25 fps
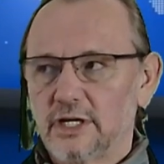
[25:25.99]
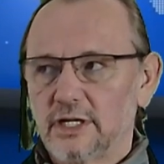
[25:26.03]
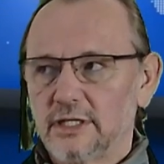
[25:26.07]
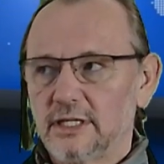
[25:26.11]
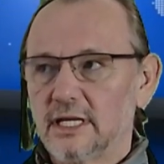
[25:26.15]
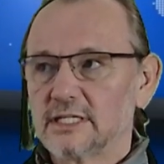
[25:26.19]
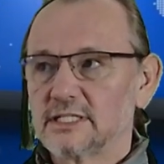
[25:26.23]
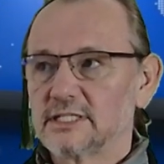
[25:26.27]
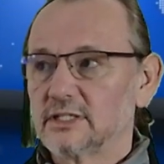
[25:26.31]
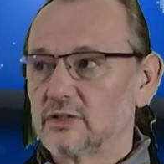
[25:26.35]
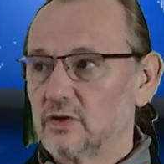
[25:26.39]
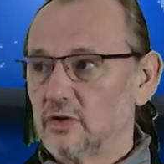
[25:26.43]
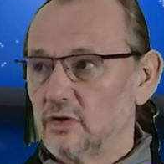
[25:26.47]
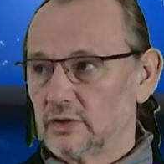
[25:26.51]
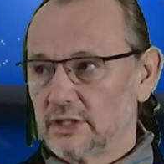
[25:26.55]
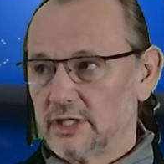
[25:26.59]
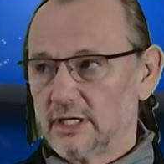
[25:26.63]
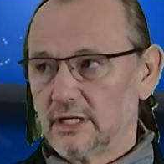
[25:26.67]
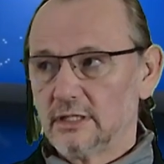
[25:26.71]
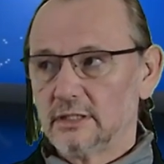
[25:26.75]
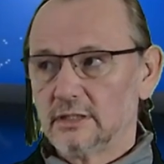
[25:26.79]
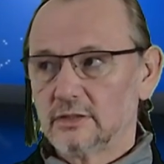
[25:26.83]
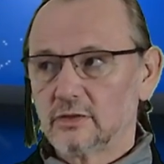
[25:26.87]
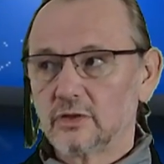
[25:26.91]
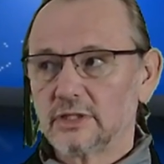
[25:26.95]
That's the
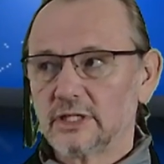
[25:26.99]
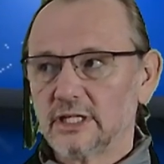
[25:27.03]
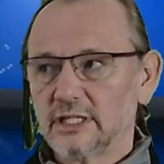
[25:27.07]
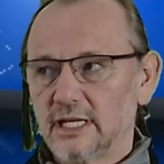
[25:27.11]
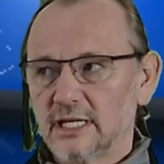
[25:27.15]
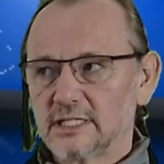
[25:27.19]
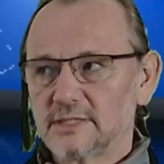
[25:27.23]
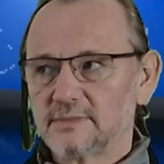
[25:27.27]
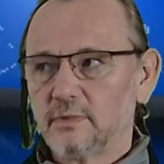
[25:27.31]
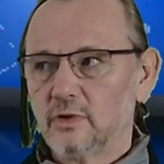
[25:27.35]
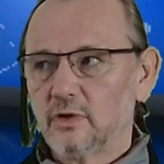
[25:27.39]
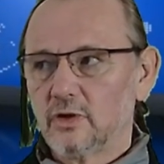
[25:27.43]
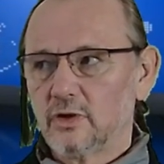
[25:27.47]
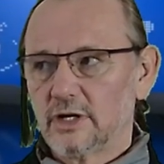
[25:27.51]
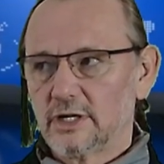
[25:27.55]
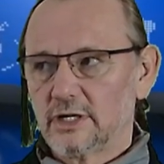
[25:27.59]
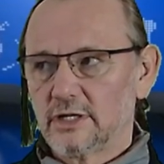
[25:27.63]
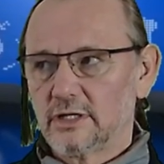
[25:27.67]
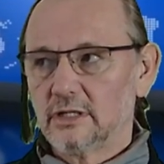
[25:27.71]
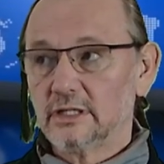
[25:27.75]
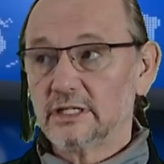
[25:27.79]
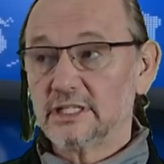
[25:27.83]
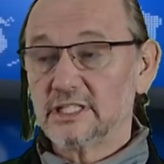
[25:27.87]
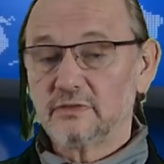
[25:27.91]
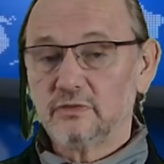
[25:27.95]
Content Explorer
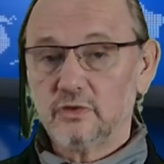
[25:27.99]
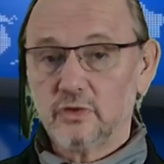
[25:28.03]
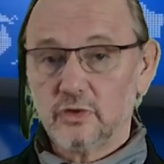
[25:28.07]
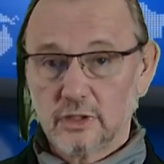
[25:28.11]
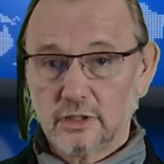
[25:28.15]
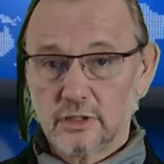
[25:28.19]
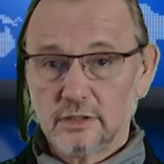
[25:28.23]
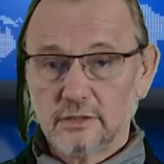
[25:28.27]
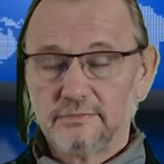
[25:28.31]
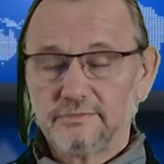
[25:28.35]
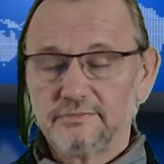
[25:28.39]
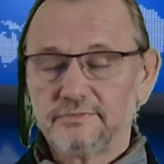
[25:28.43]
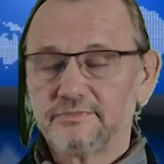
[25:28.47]
List Viewer